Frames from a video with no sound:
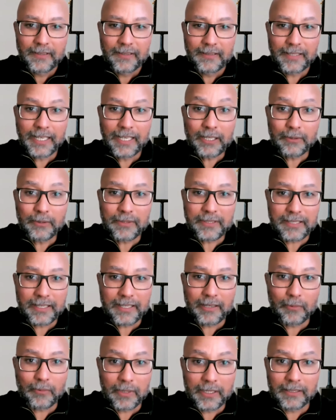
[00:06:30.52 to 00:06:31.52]
They could
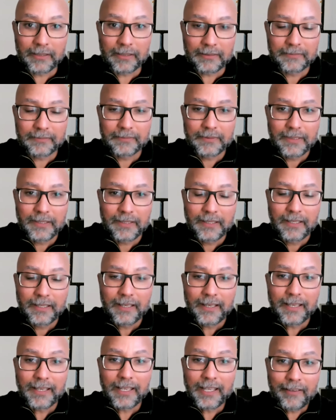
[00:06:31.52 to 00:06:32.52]
say, well,
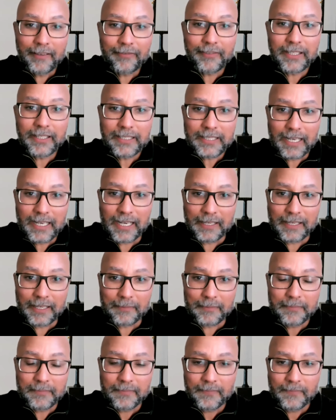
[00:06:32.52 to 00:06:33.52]
every
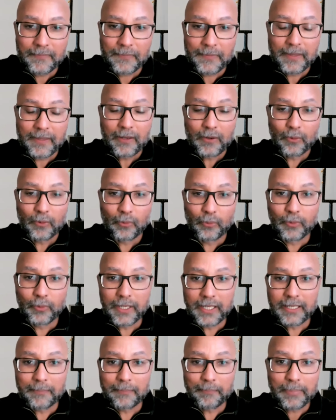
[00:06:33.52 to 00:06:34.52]
time
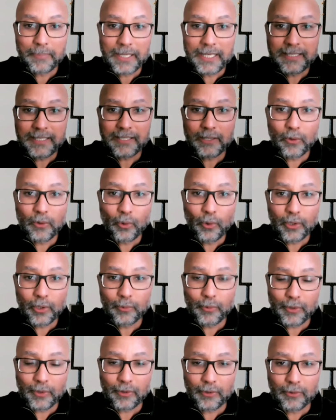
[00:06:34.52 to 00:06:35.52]
we place an order
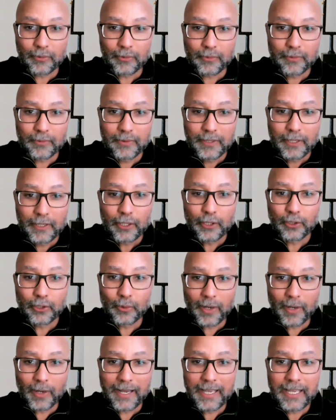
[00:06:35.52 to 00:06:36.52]
with you,
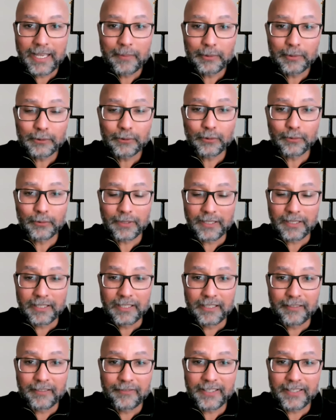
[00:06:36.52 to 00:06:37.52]
you are able to
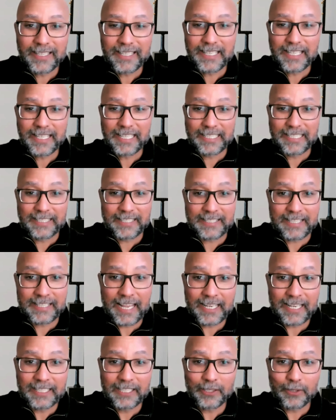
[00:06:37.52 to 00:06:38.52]
deliver
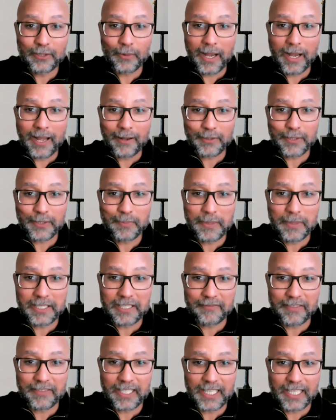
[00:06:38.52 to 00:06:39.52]
exactly to our
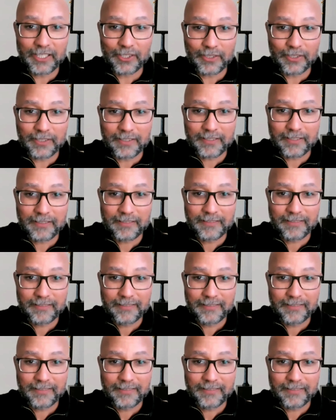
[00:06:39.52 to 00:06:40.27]
specifications.